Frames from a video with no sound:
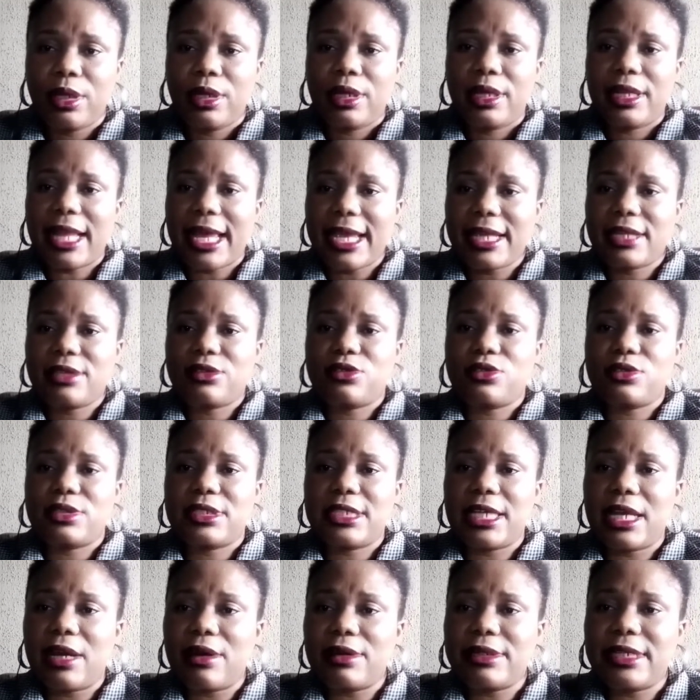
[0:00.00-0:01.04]
like to
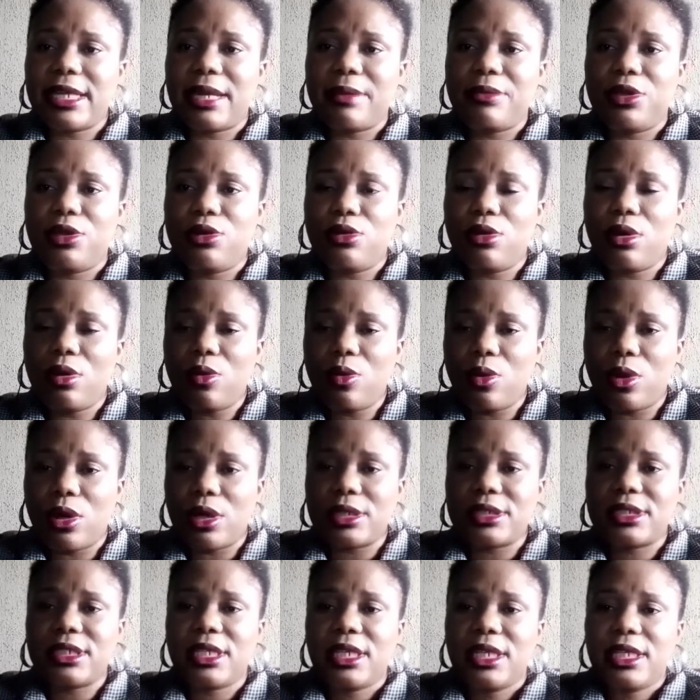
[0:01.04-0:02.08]
tell them, you know
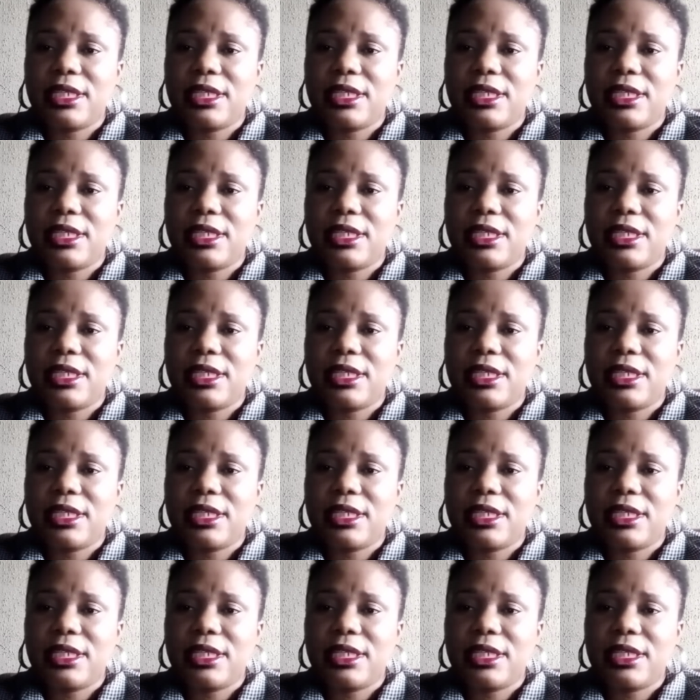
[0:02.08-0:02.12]
what,